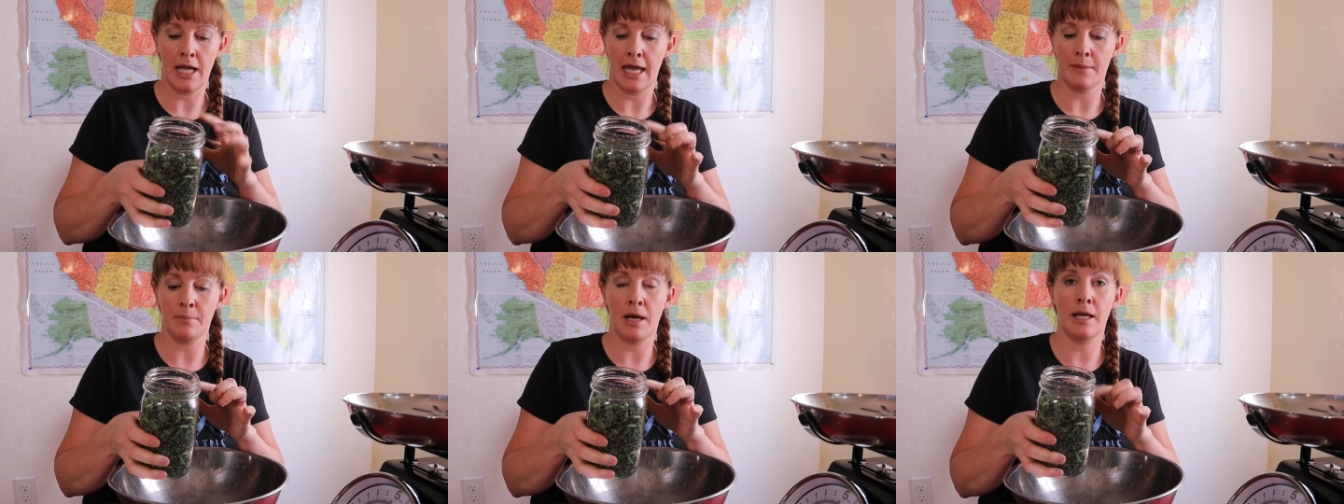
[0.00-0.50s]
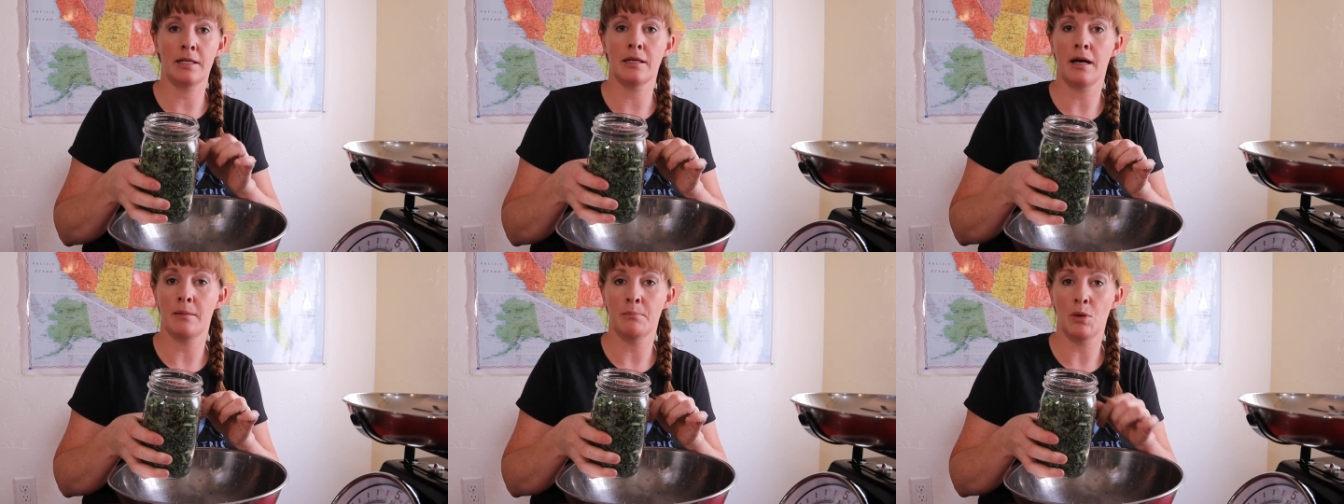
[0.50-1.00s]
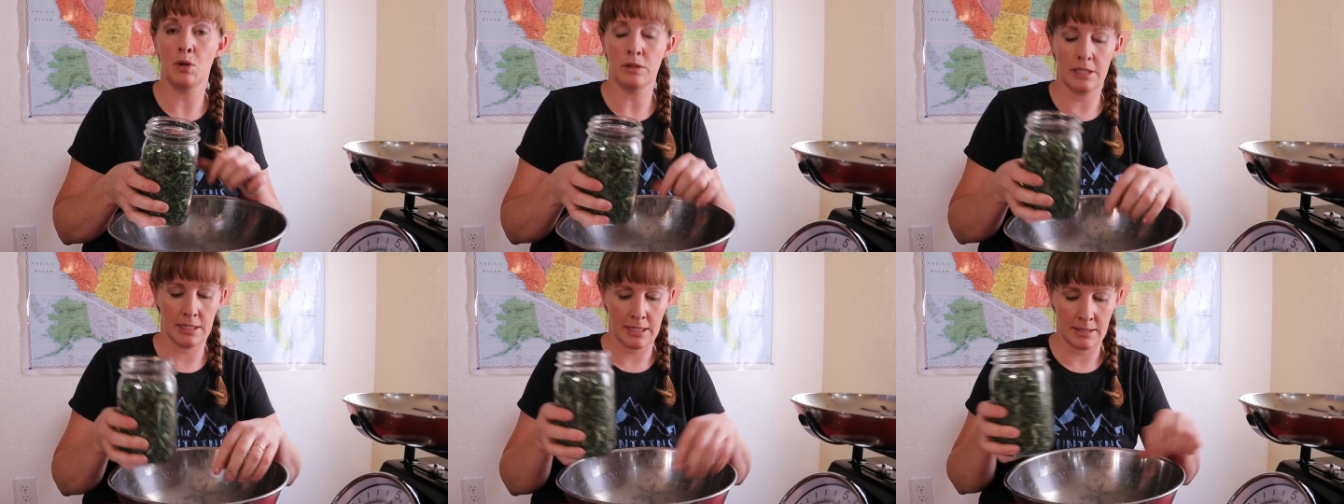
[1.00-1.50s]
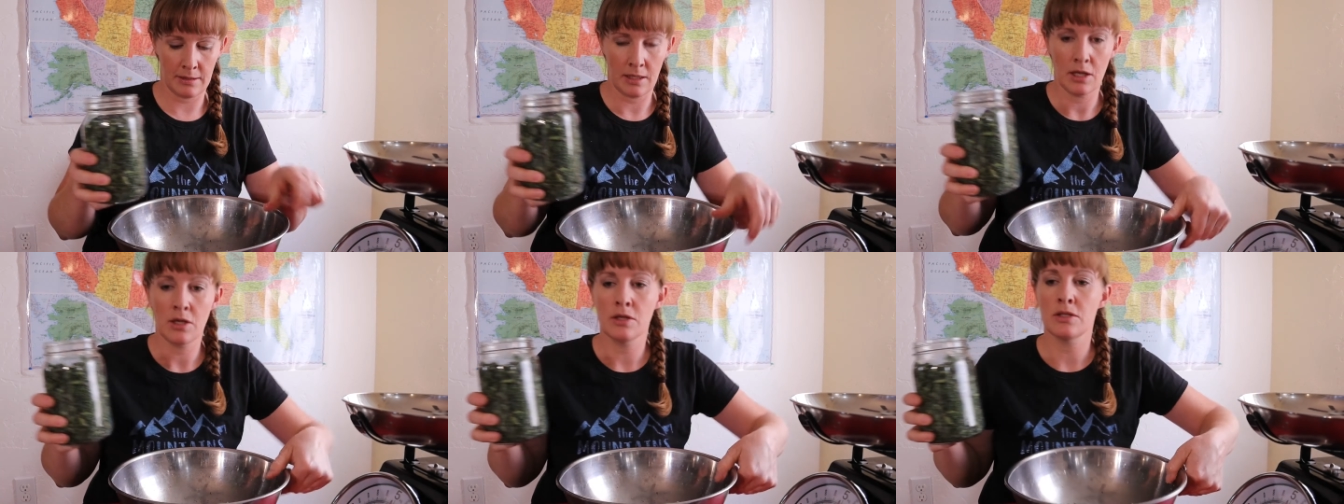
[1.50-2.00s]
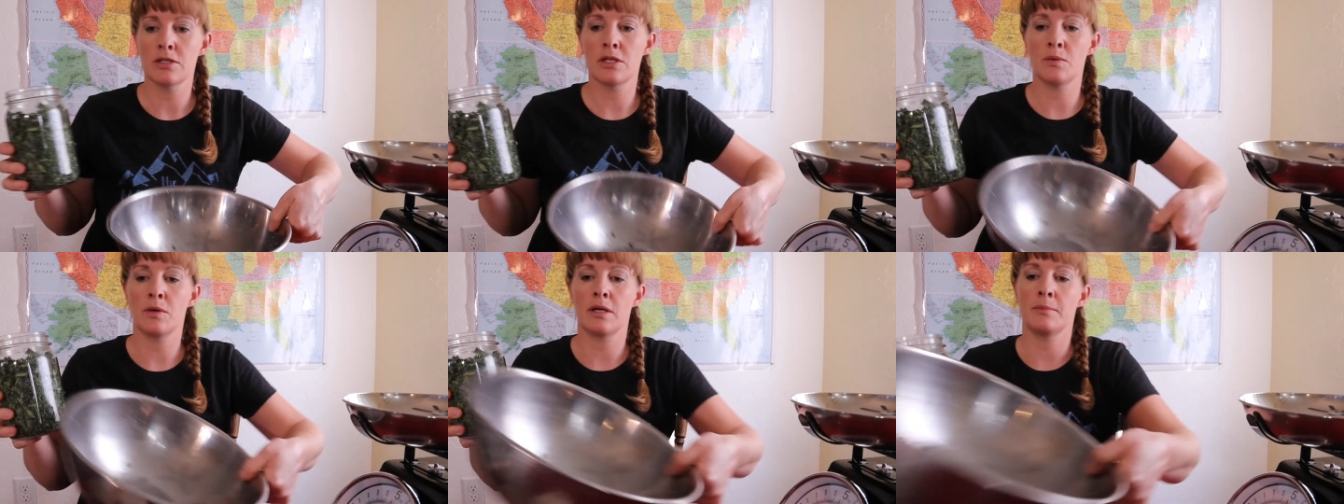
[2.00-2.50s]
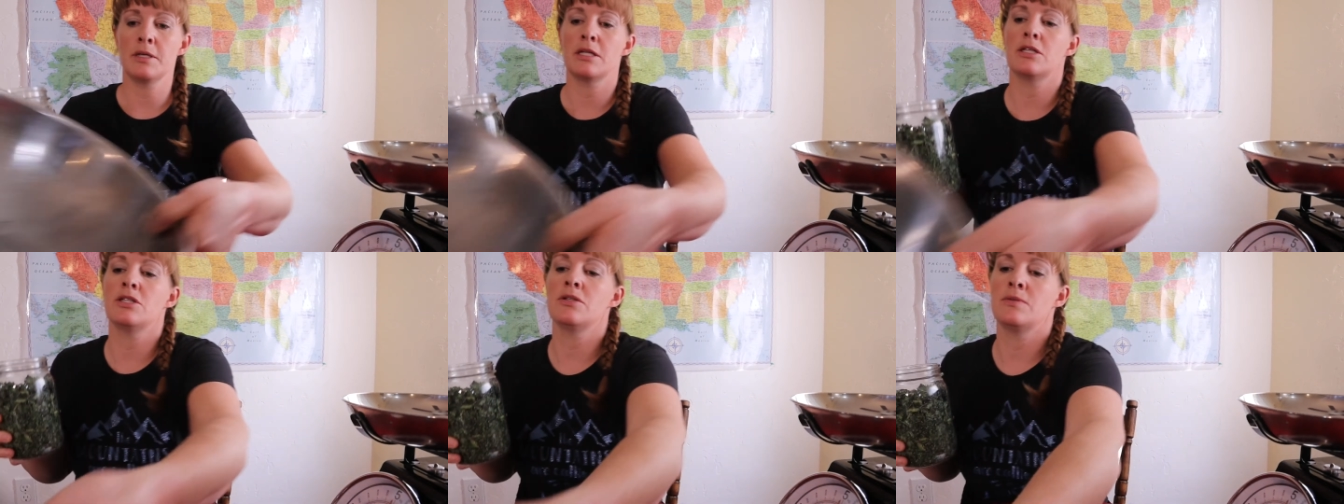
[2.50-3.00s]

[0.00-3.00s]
and mine got mold in it. So what I'm going to do